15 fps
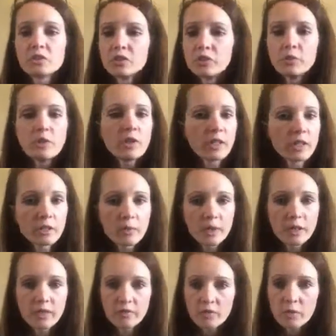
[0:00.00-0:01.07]
Do not go
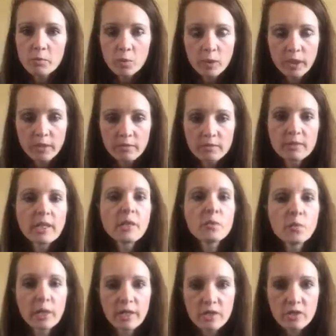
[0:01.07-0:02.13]
in every morning
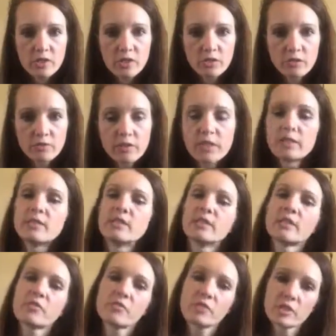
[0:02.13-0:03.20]
and weigh yourself and then
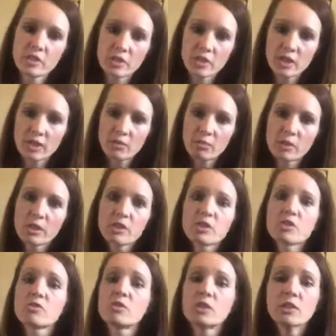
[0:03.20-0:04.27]
get frustrated
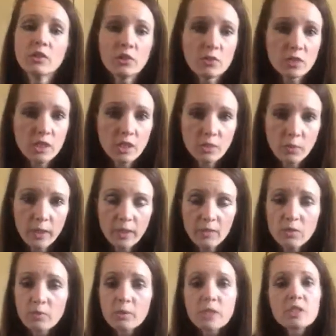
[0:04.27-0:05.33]
because you didn't lose any
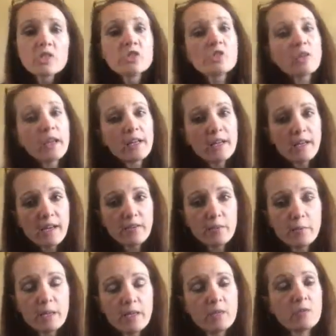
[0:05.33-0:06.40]
weight or because you gained half a
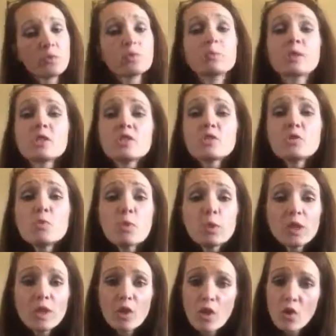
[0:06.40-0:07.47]
pound or because you
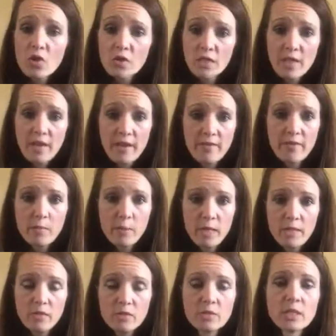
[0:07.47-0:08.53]
only lost half a
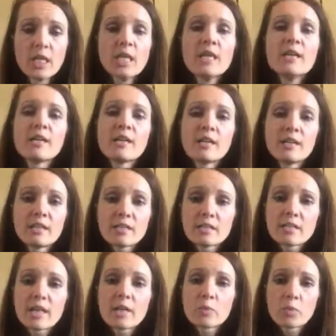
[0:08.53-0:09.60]
pound. It
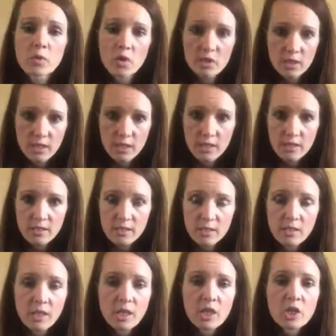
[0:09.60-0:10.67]
is a
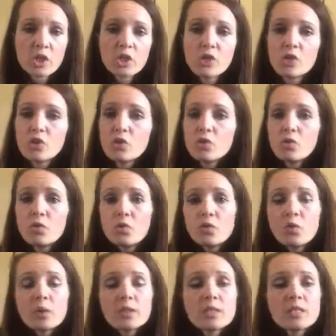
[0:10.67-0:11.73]
process.
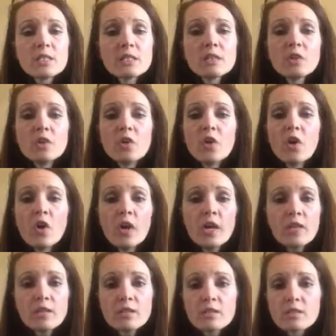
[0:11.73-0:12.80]
You did
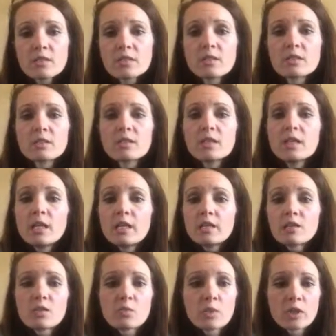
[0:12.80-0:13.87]
not
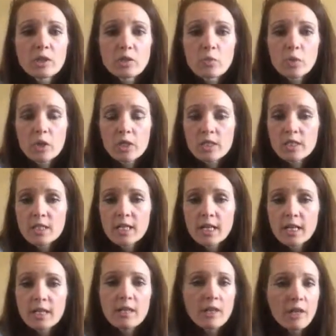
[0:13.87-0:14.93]
get to where you are
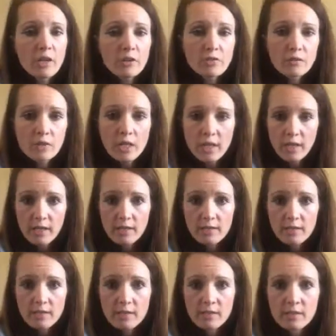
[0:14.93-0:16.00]
today
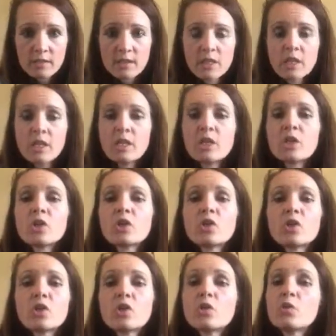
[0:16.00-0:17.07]
overnight.
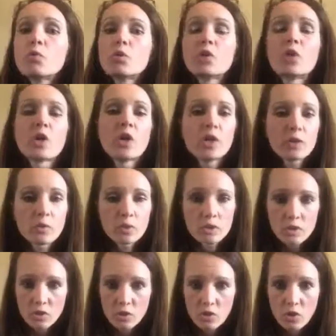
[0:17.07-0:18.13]
You are not
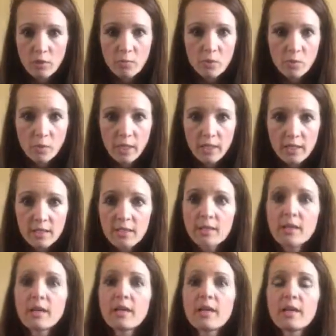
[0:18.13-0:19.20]
going to drop the weight
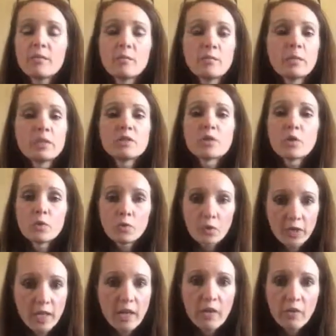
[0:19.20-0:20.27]
and be
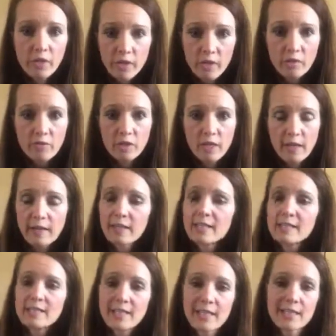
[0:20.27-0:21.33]
totally healthy overnight.
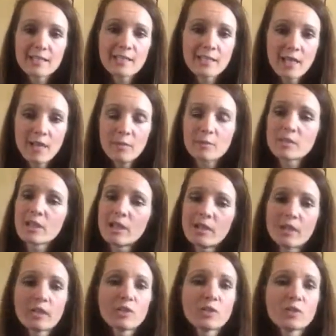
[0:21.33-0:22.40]
It takes time. It's kind
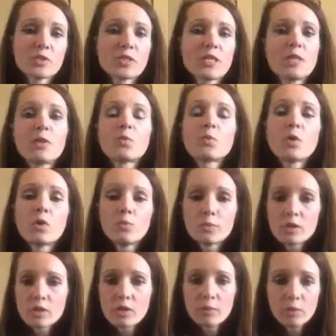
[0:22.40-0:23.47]
of like the old saying, Rome
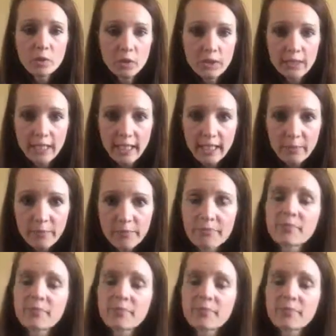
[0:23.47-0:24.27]
was not built in a day.